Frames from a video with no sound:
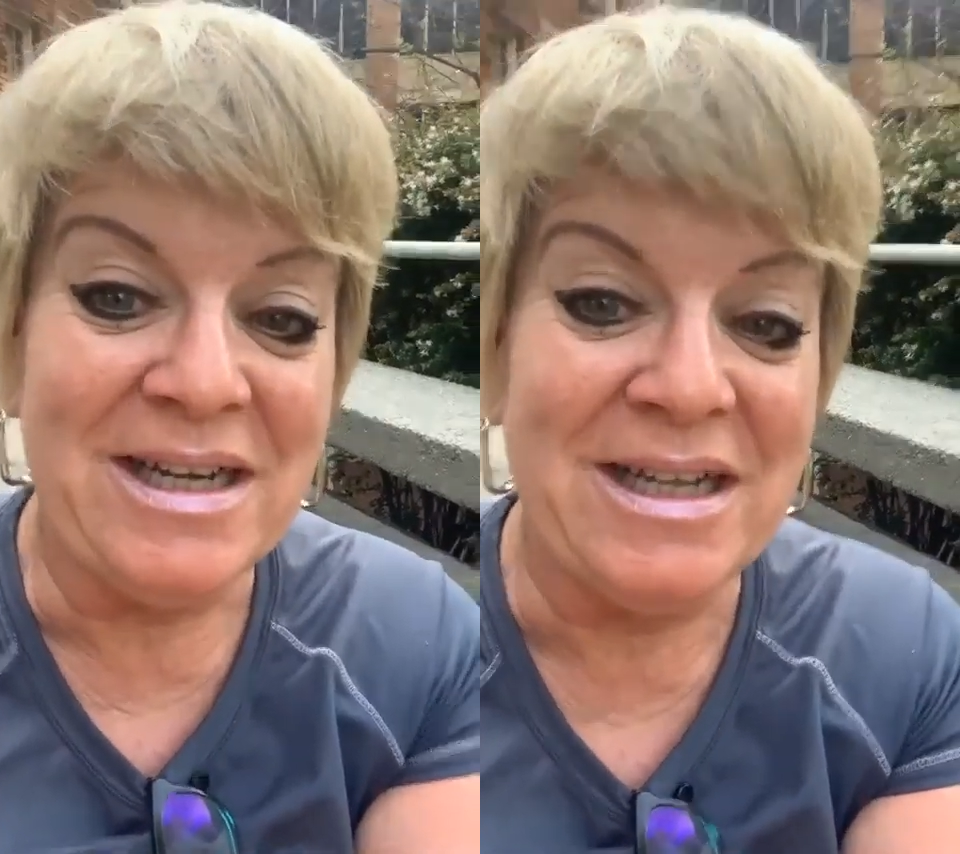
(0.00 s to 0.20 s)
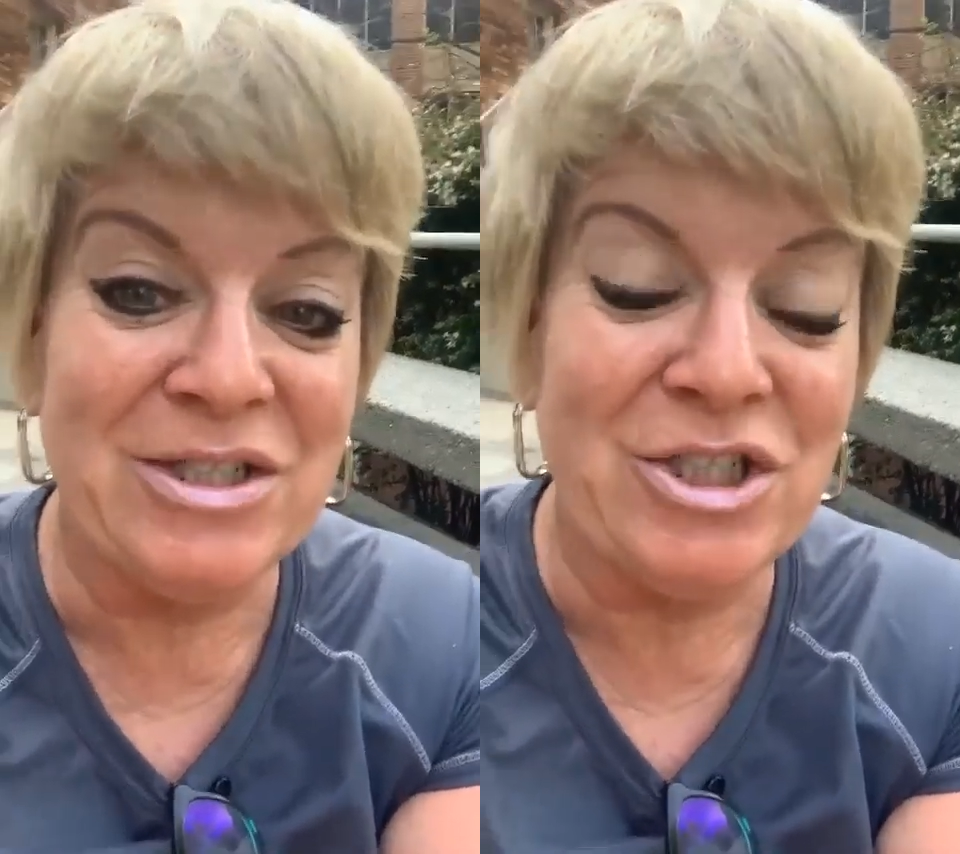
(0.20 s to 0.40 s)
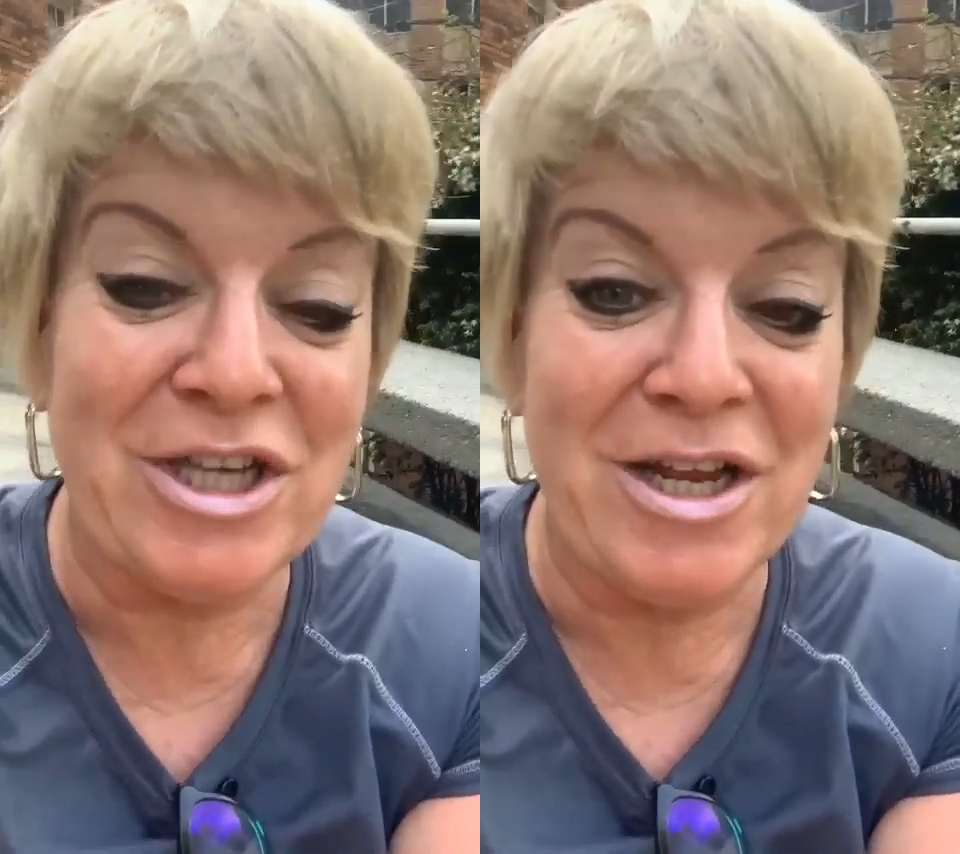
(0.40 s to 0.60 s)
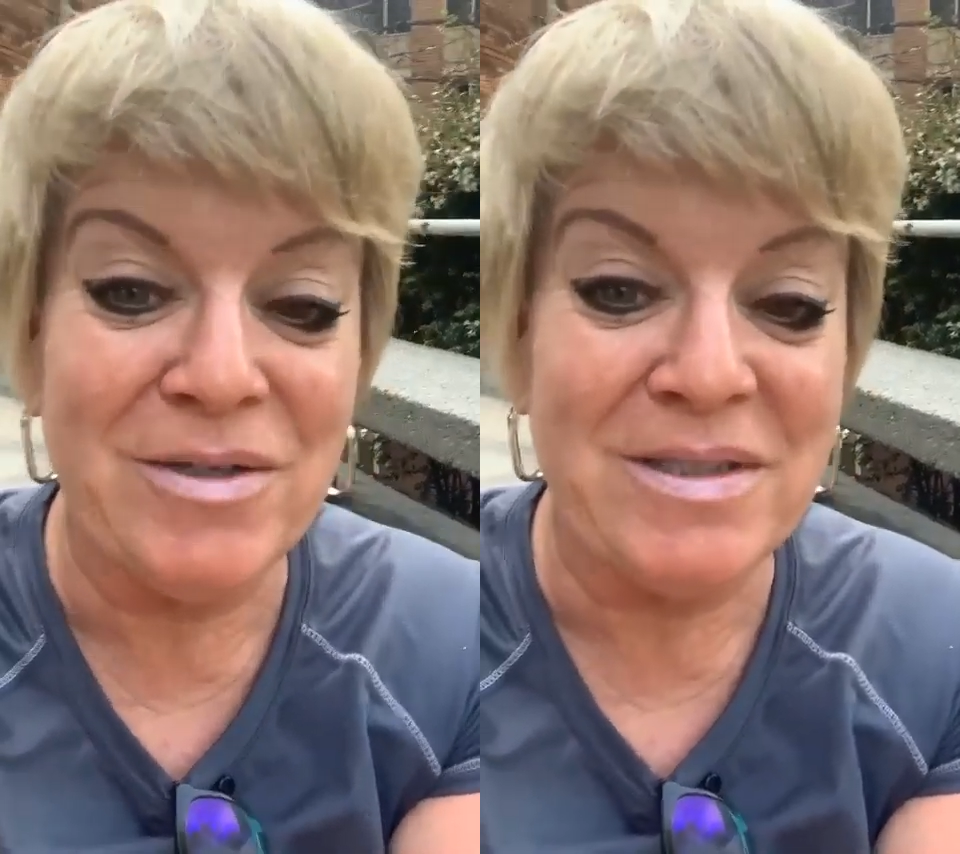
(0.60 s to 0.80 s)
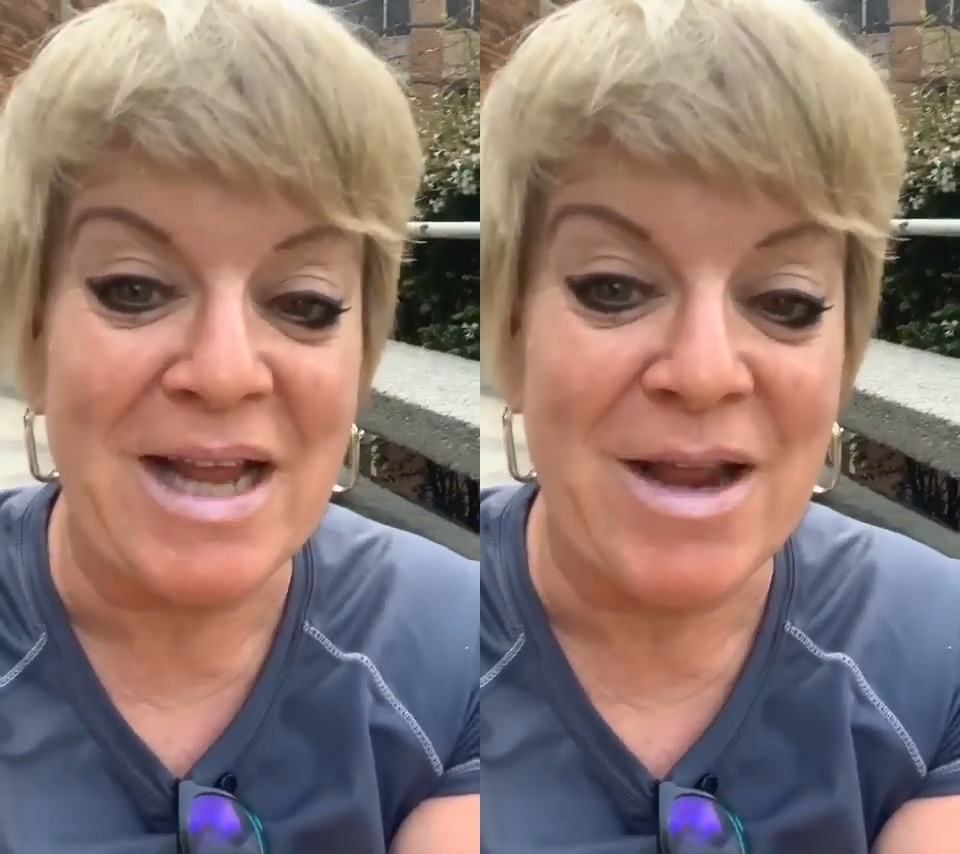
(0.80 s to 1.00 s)
it
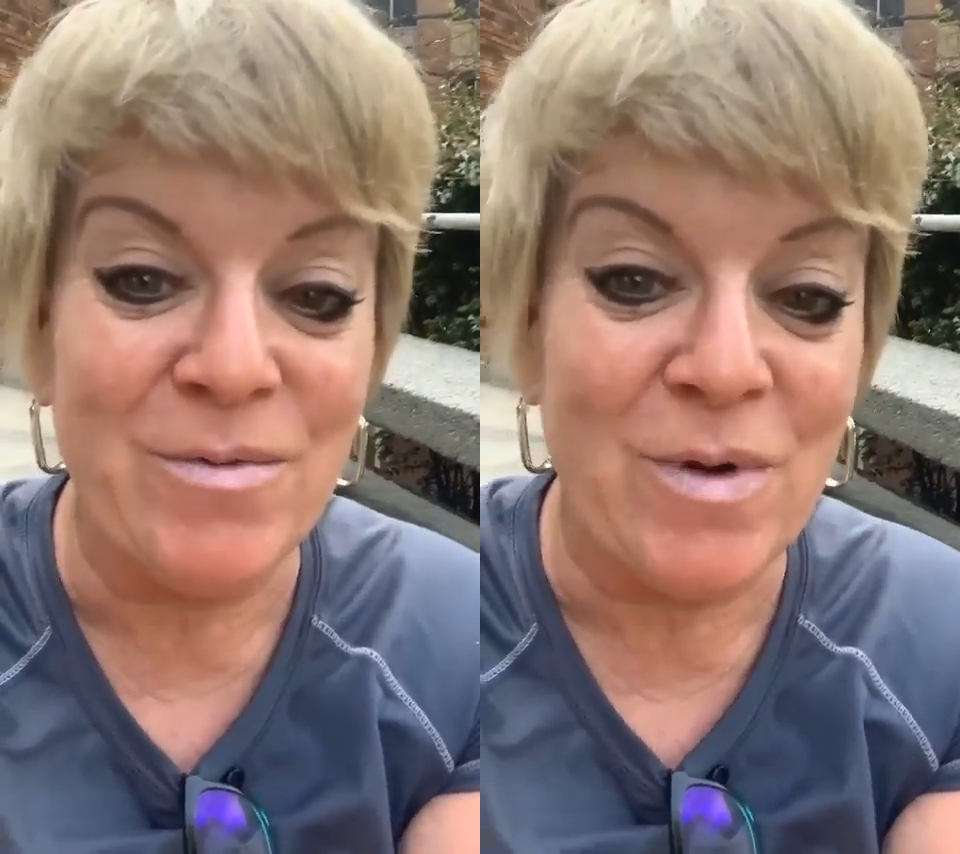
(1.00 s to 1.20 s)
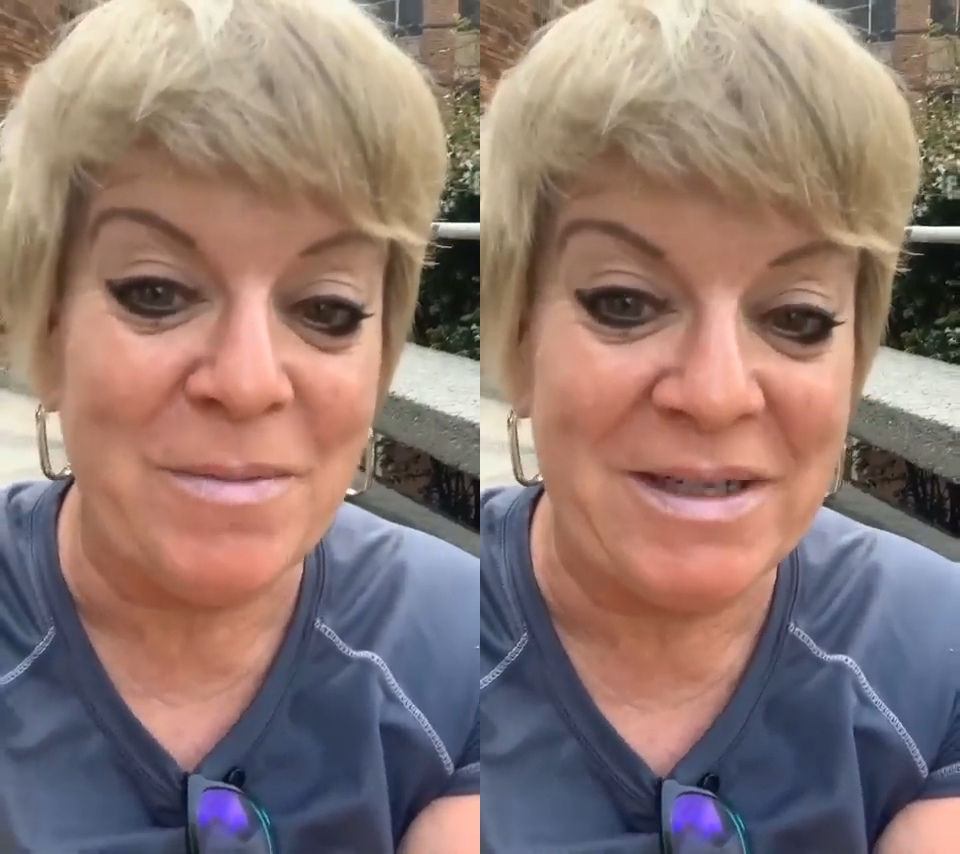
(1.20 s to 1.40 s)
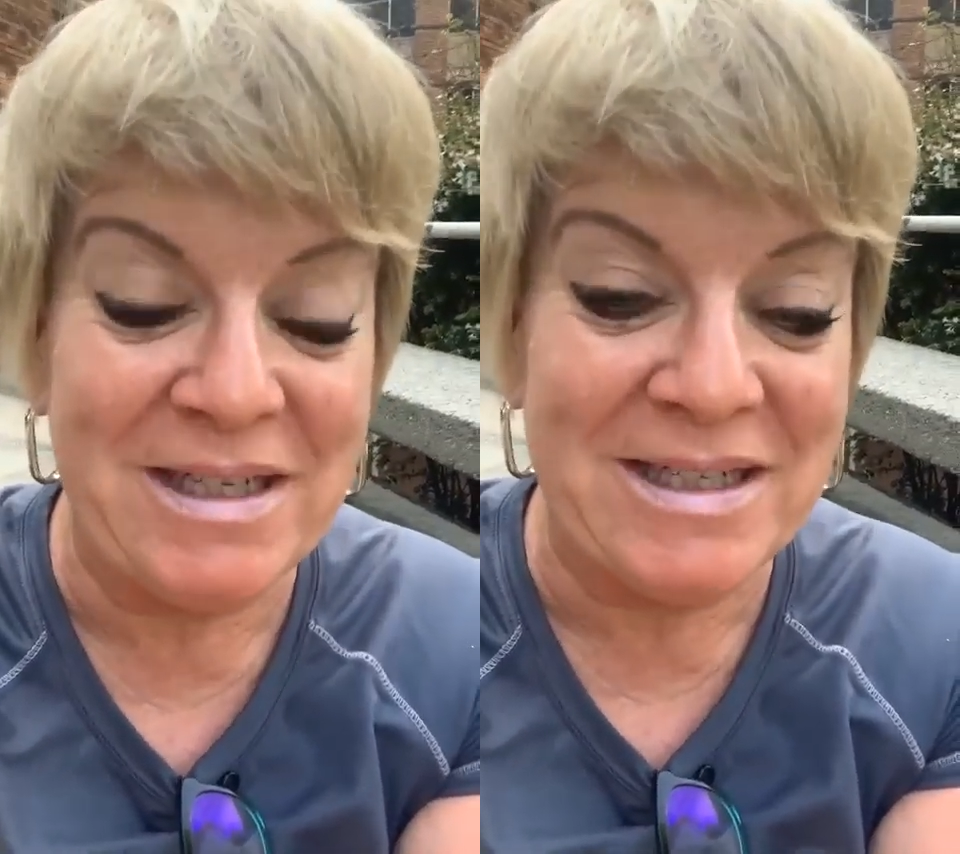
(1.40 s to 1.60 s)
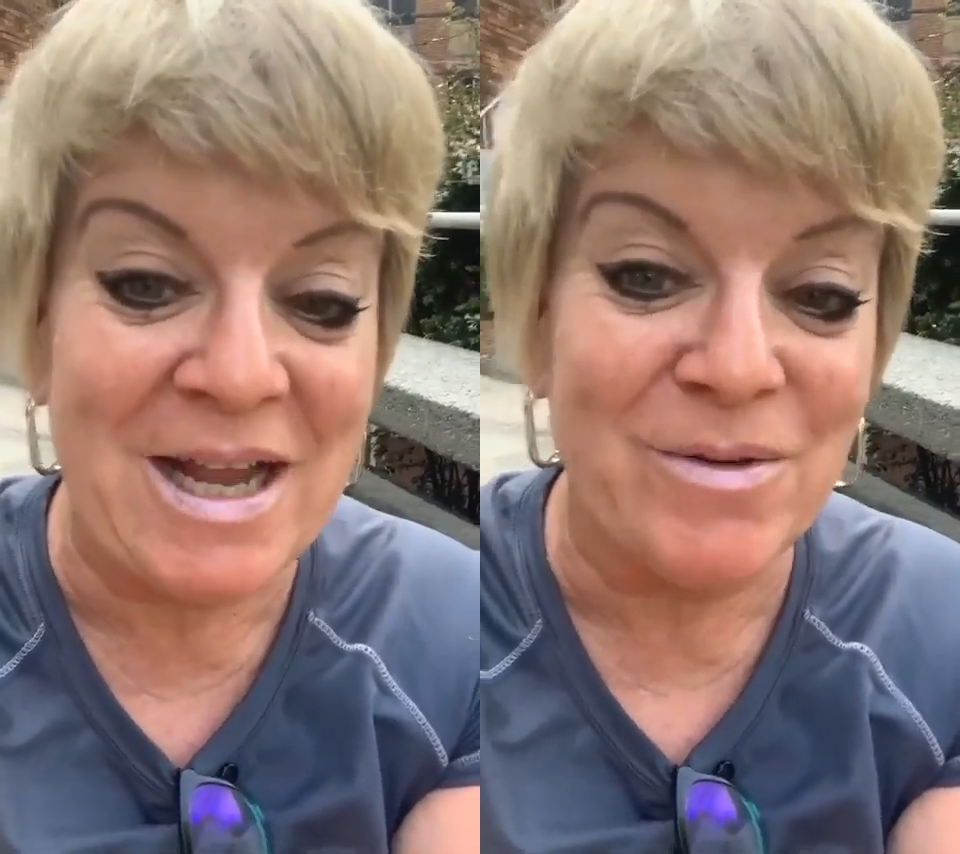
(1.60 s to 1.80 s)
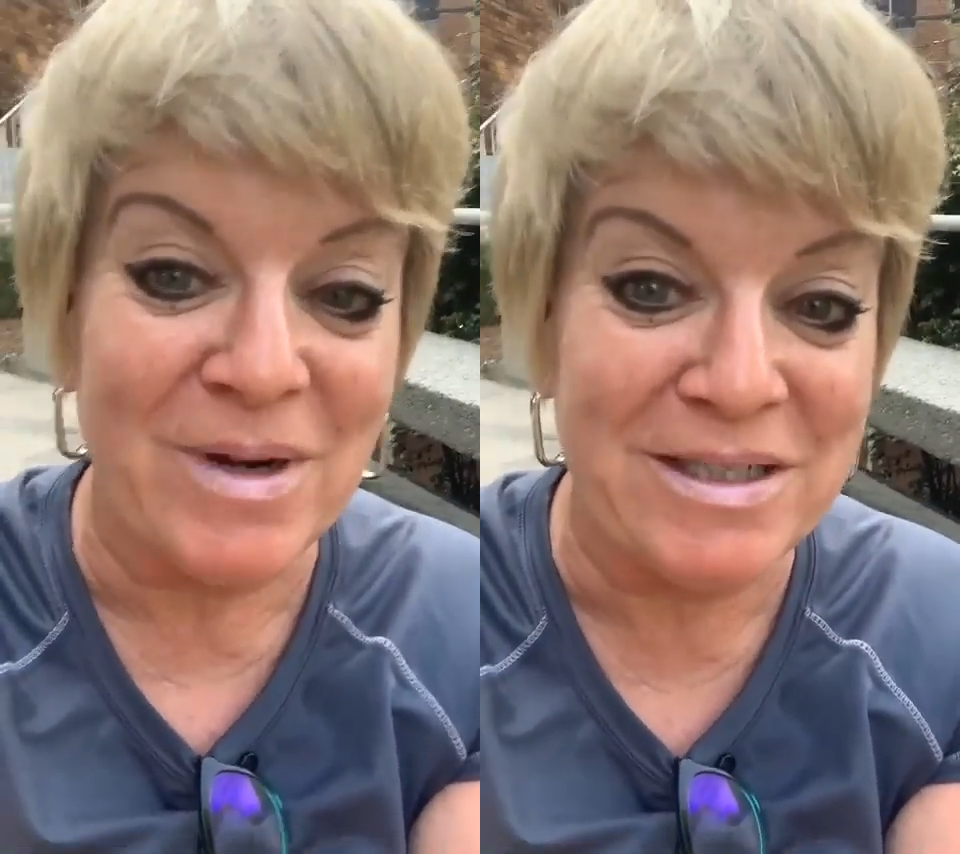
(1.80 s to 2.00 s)
shows a woman in a